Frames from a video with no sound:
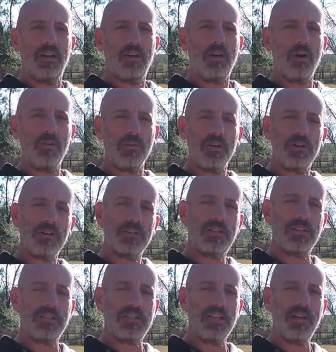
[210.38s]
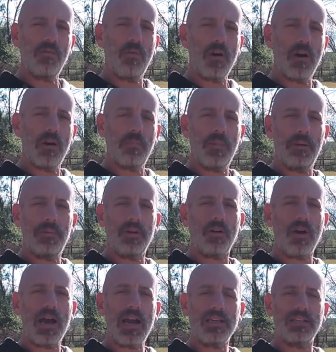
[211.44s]
culvert to see where it might be
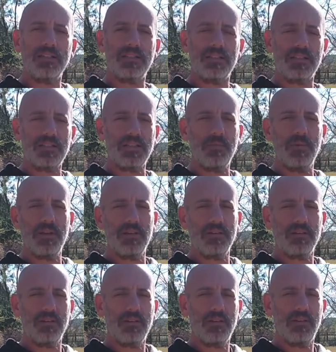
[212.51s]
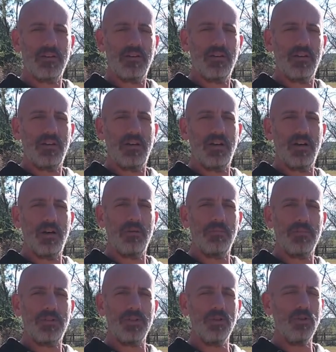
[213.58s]
cracked. It's a cement
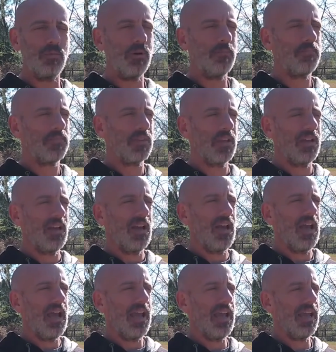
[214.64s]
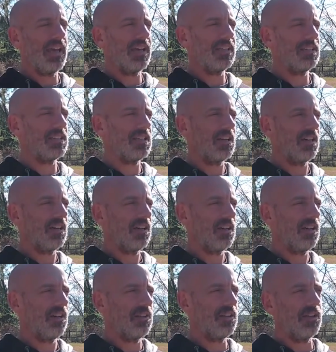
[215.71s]
tube, and
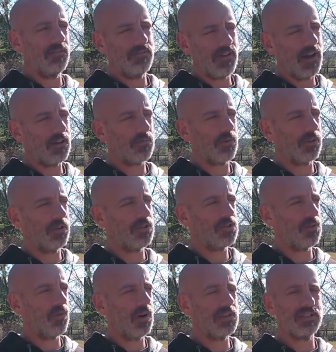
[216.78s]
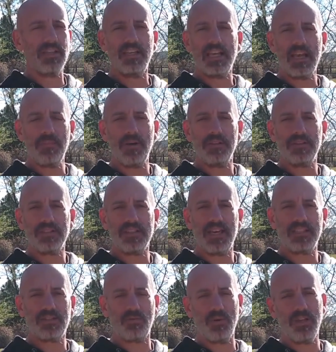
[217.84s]
then found where the issue was, then came out this
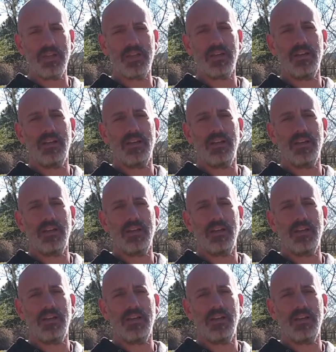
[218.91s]
last week